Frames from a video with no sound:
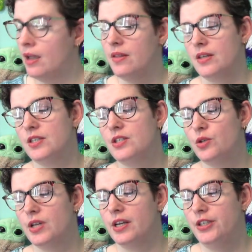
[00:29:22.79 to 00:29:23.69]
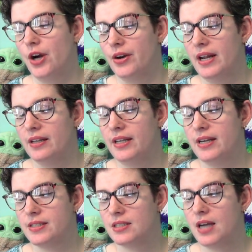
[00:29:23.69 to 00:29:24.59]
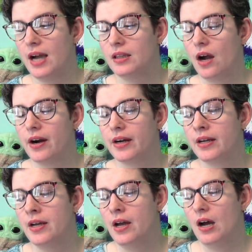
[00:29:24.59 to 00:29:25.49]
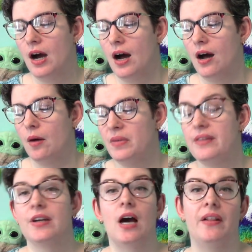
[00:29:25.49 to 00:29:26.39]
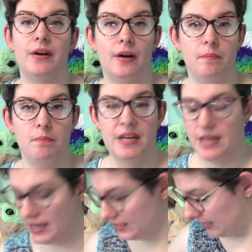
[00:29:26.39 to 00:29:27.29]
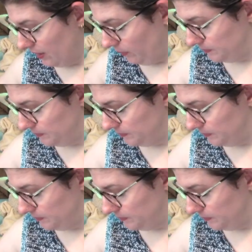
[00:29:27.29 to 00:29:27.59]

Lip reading: Yarnalia Skylark in the color Midnight Teal.